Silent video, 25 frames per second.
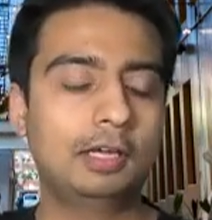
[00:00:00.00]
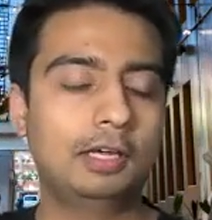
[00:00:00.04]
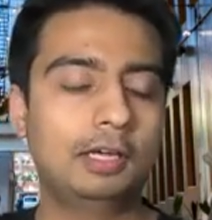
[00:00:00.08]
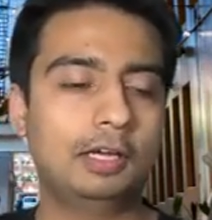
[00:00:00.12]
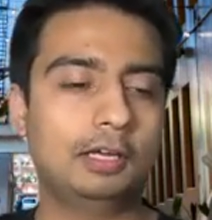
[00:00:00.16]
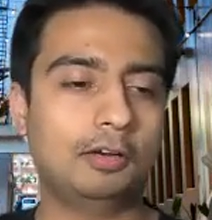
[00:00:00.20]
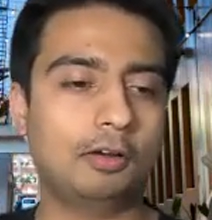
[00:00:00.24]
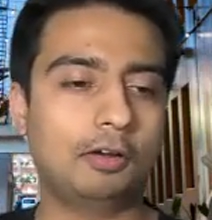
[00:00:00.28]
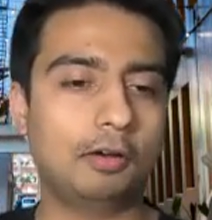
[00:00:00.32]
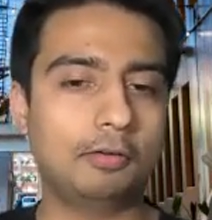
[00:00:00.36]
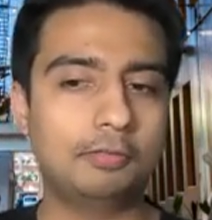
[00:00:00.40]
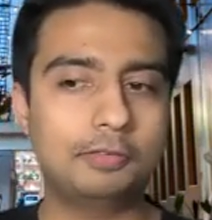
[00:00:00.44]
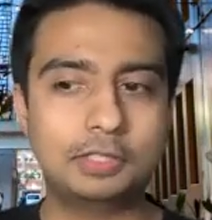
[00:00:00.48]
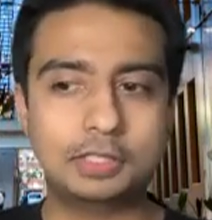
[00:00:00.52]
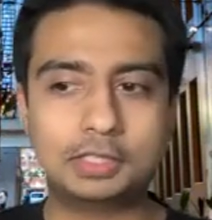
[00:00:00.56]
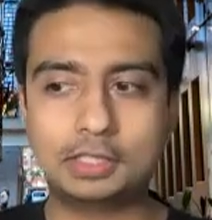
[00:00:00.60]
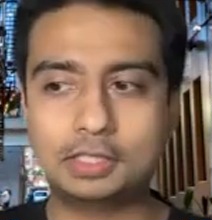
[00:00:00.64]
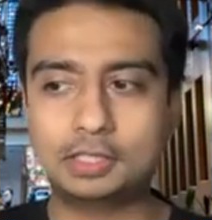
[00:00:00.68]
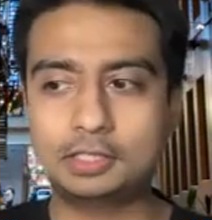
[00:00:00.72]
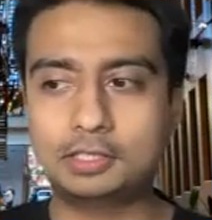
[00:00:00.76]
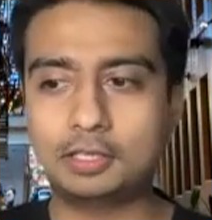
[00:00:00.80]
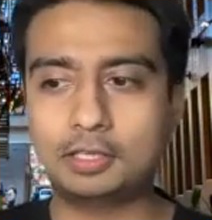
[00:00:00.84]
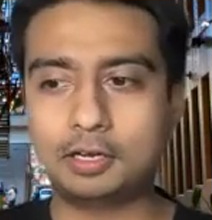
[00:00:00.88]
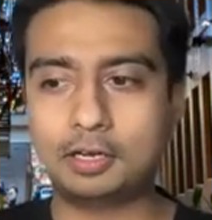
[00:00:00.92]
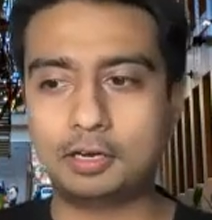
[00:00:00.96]
And obviously
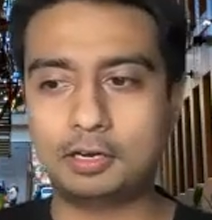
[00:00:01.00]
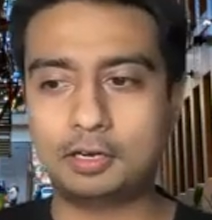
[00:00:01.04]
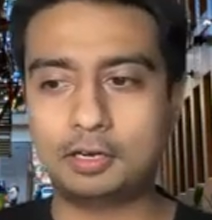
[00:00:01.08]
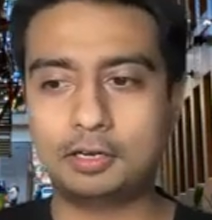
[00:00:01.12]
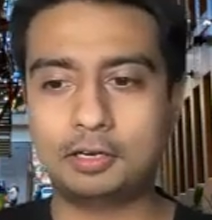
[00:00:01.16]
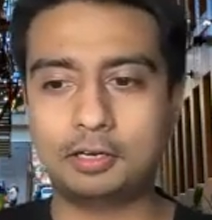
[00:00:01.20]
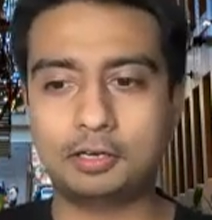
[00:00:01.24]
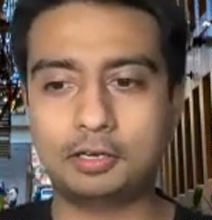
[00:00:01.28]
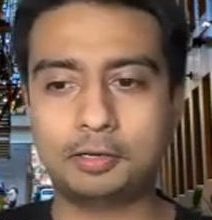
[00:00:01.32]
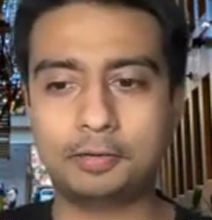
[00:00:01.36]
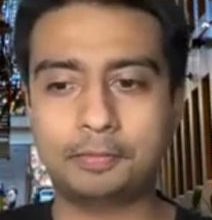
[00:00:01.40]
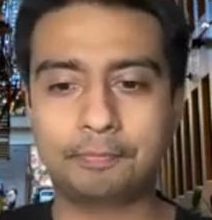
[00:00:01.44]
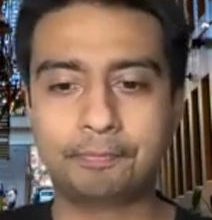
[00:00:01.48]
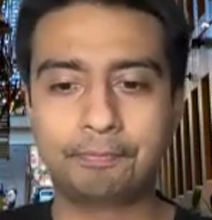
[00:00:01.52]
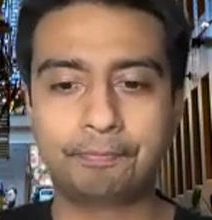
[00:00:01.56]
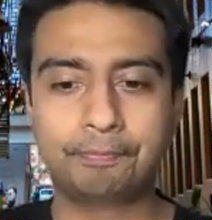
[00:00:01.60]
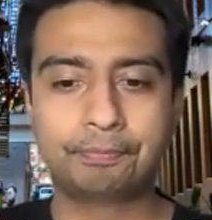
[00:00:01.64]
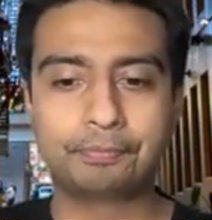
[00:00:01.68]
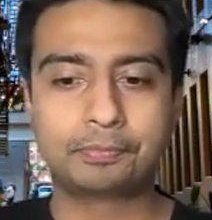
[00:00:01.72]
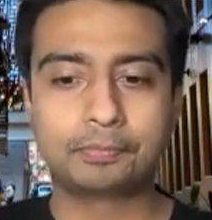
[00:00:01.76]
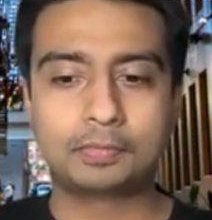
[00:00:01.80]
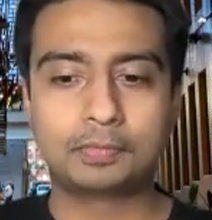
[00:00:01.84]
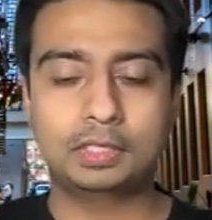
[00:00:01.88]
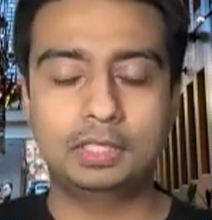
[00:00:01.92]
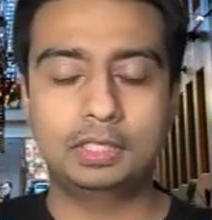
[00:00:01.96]
there are
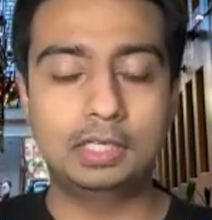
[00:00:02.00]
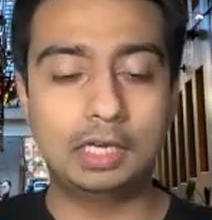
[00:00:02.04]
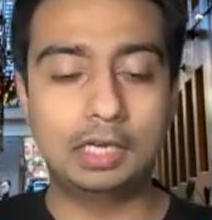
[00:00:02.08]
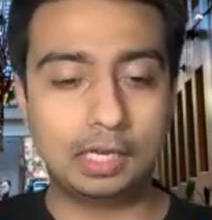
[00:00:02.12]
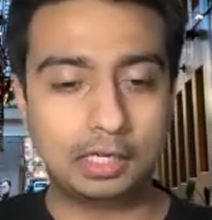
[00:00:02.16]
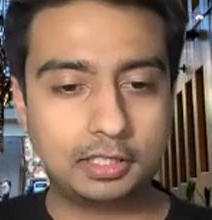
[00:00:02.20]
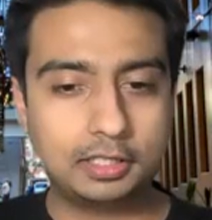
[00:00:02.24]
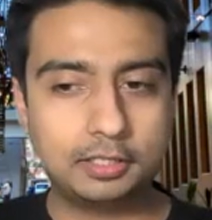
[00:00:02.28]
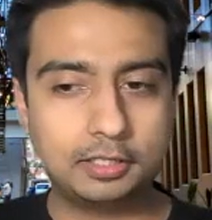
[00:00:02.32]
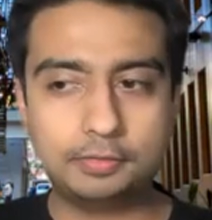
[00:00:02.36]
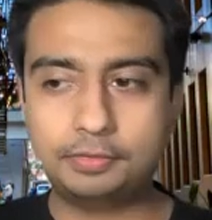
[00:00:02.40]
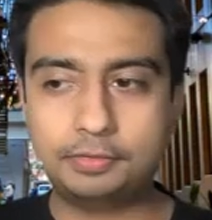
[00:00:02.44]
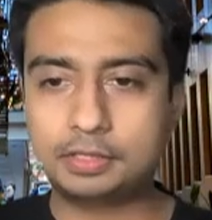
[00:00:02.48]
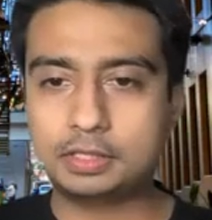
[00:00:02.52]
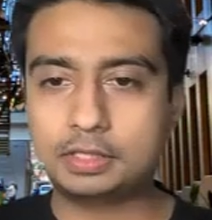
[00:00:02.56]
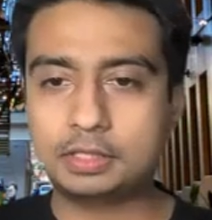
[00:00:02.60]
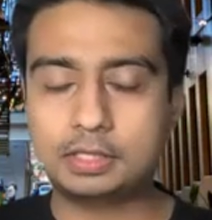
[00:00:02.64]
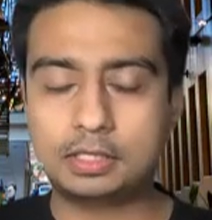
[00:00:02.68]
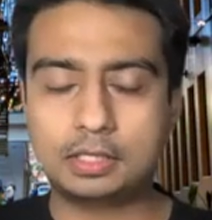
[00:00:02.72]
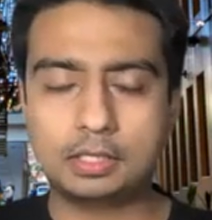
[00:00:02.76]
electives.